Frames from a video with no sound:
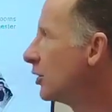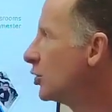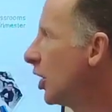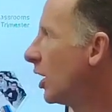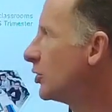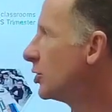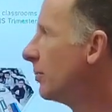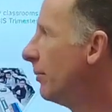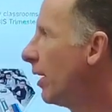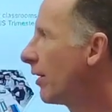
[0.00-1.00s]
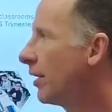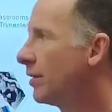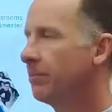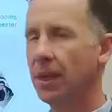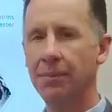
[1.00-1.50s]
Judge Maura
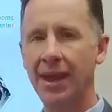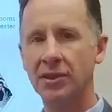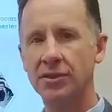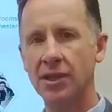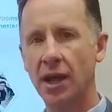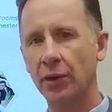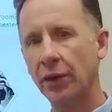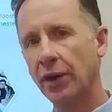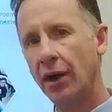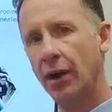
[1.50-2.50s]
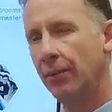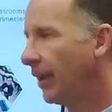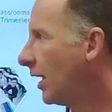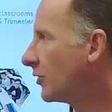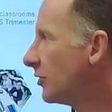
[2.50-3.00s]
McMahon-Zeller come
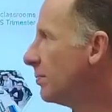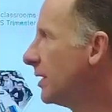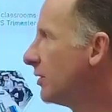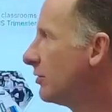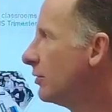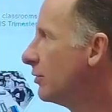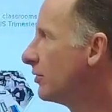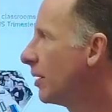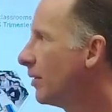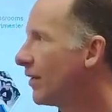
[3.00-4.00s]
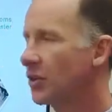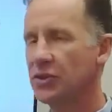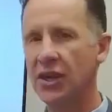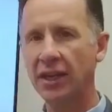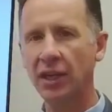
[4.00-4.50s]
and speak to some of our
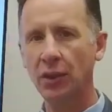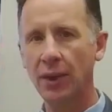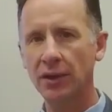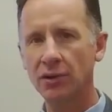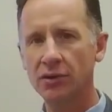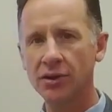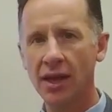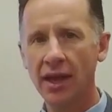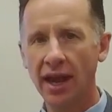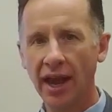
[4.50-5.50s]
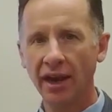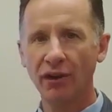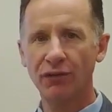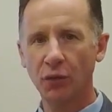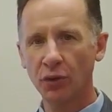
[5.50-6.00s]
second graders and our
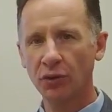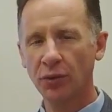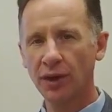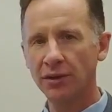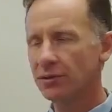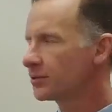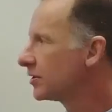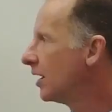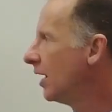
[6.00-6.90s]
fourth graders.